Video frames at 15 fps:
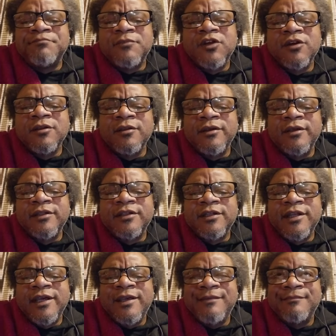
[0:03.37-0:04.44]
earlier
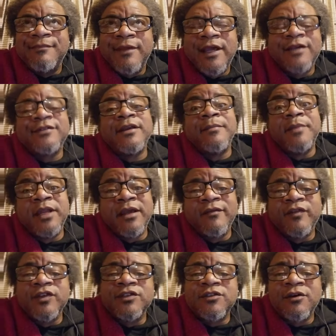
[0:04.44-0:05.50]
today. Actually, I've been having
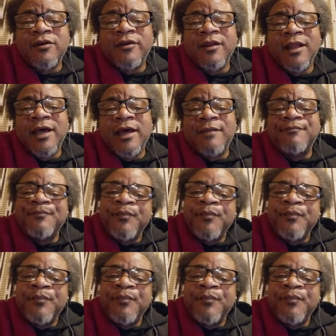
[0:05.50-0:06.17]
this thought a lot.